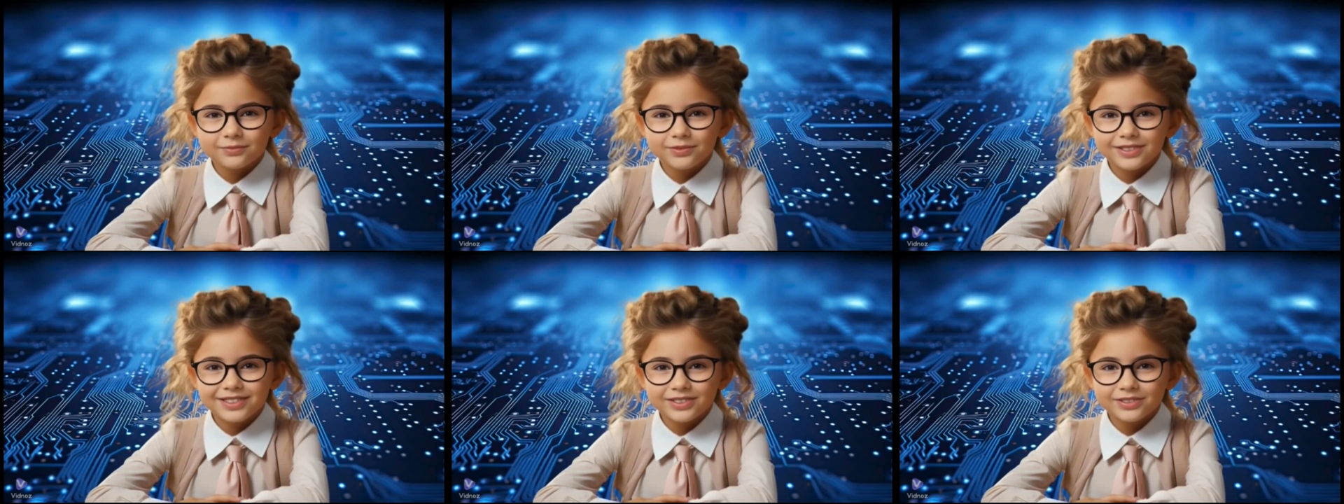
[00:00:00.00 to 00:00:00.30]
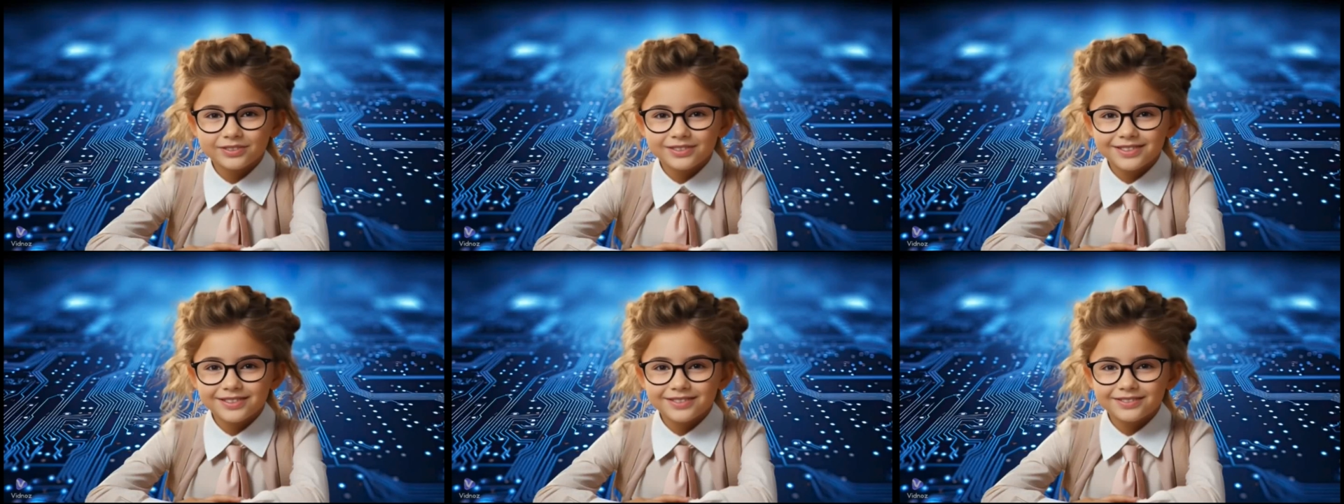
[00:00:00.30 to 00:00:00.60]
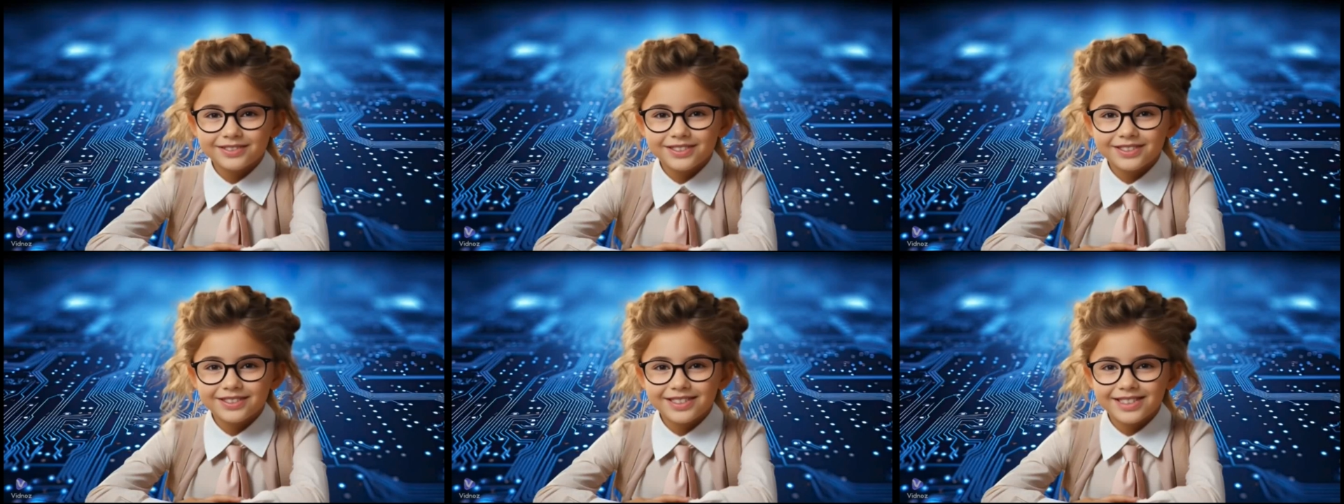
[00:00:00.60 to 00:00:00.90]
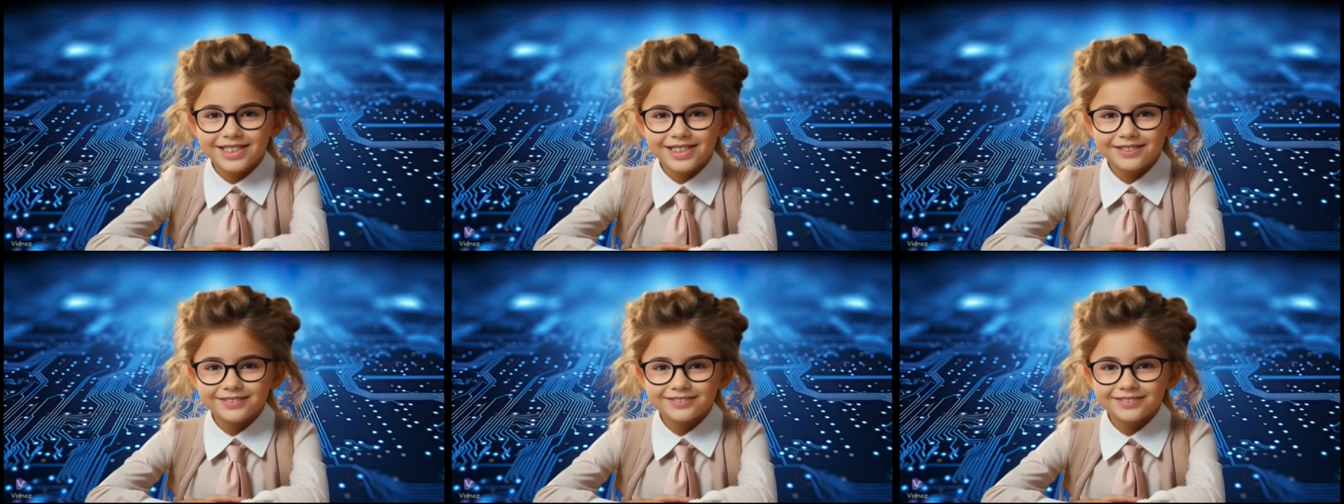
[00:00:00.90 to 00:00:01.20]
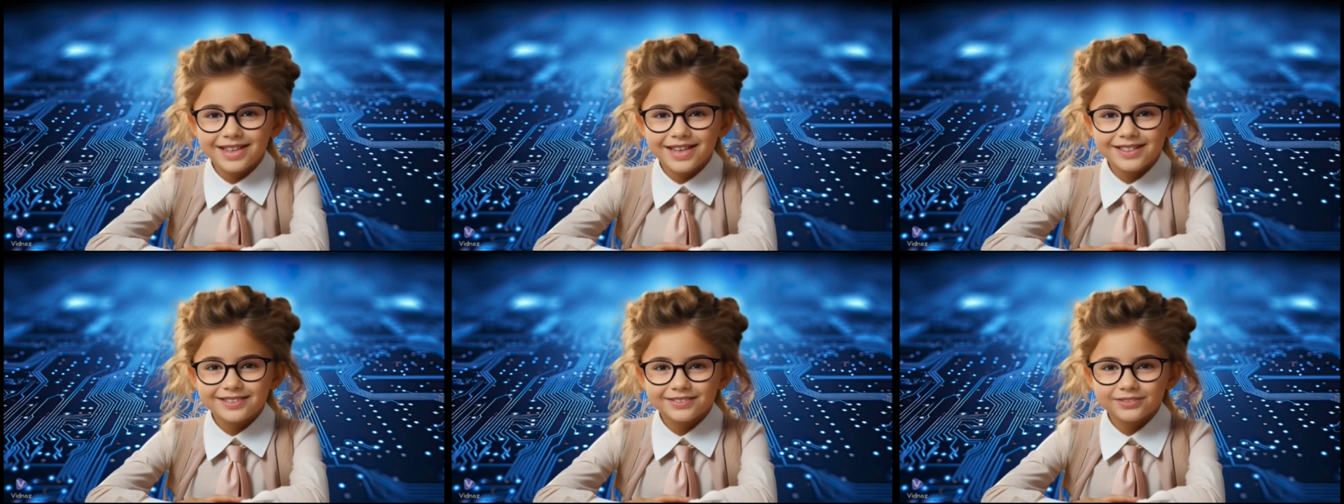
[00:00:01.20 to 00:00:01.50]
we use its key
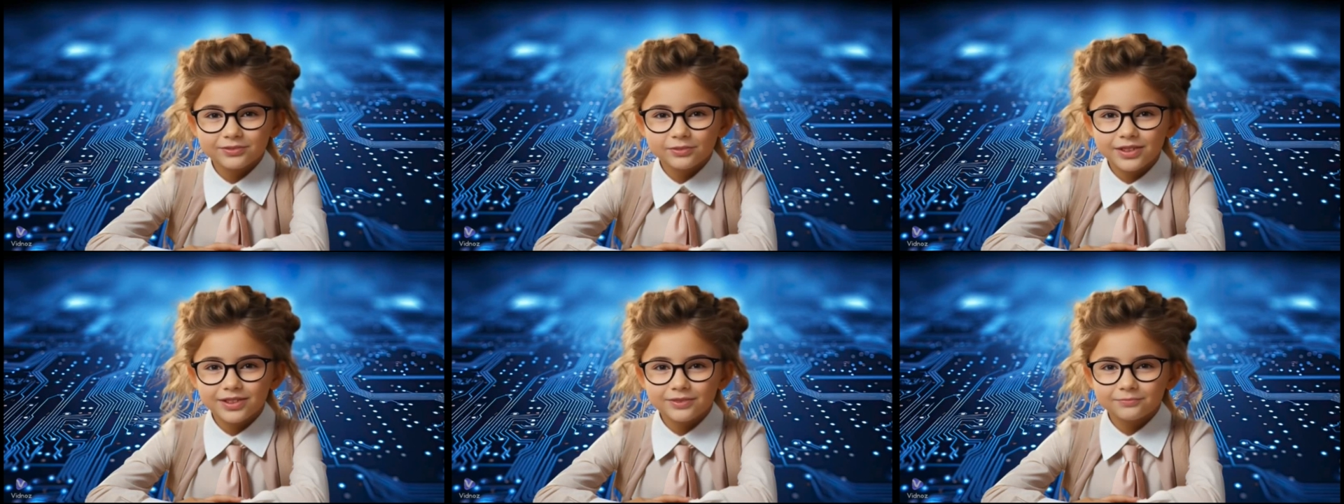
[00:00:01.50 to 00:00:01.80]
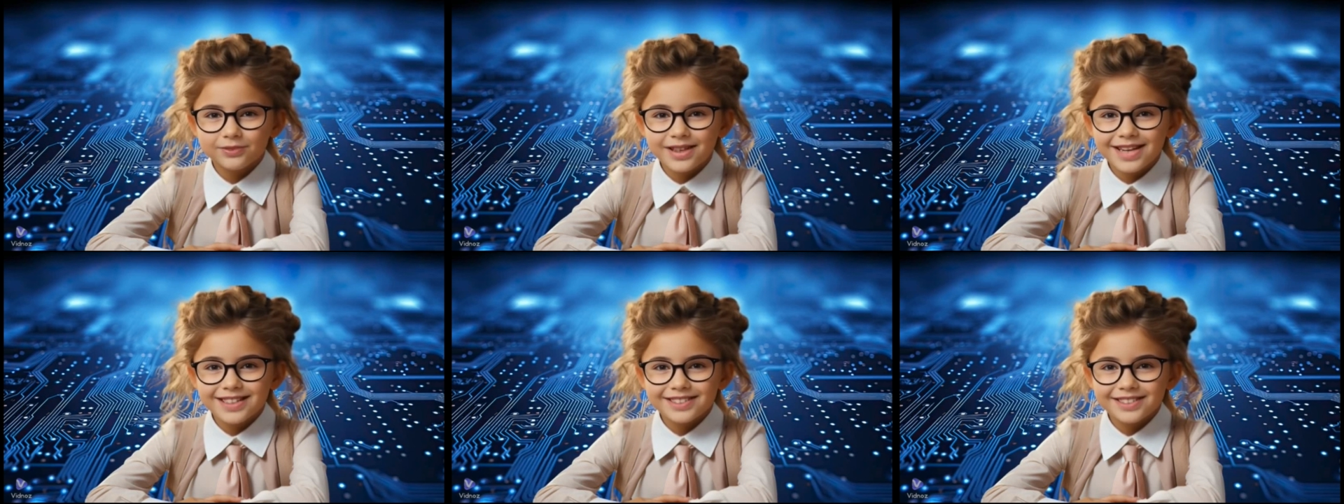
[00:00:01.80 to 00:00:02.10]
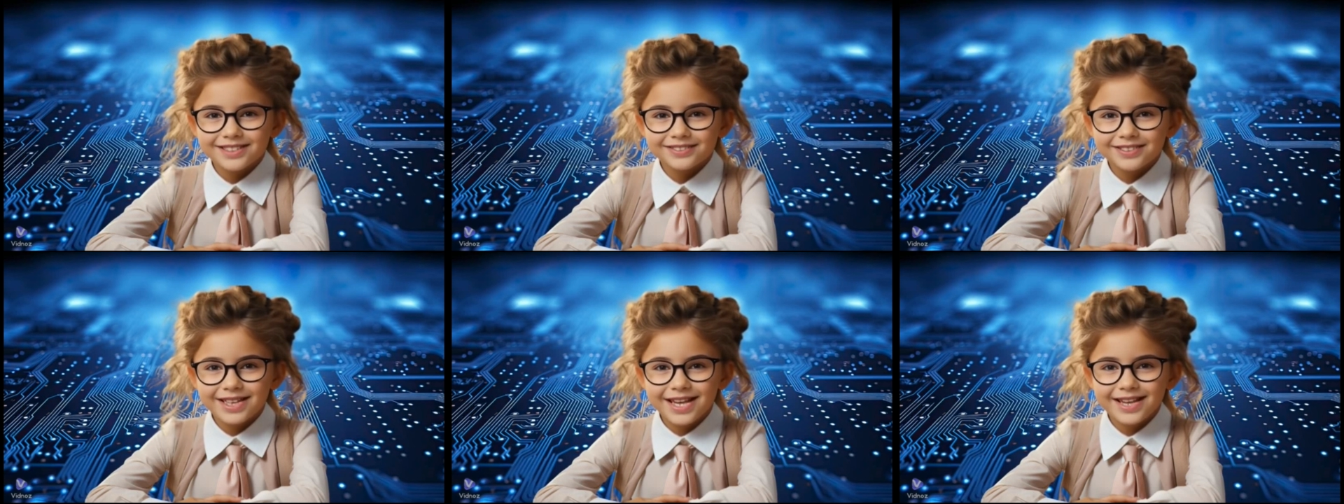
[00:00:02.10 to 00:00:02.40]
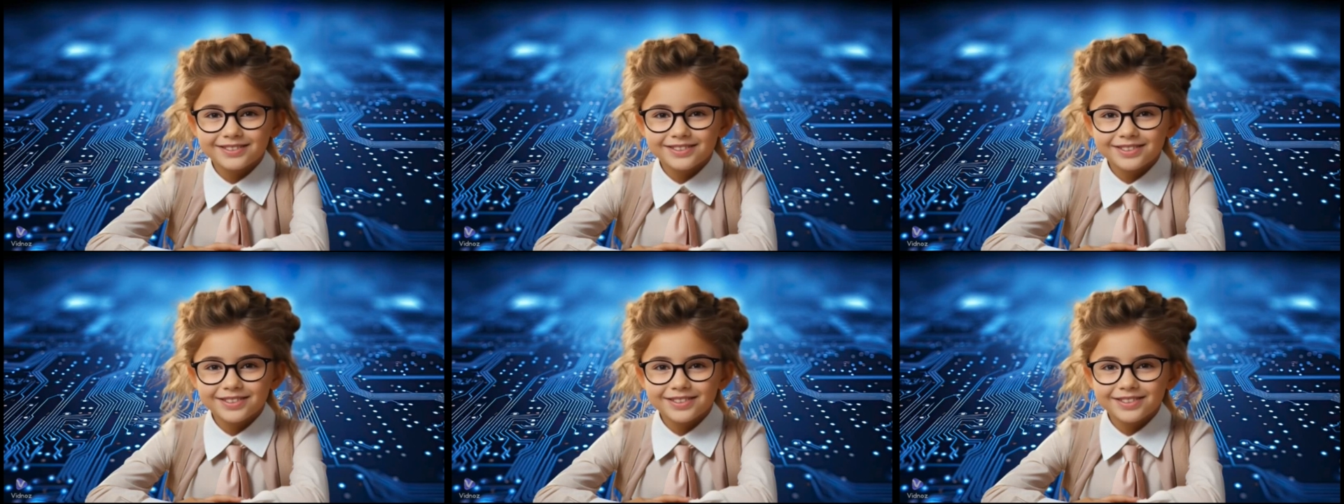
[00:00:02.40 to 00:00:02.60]
inside square brackets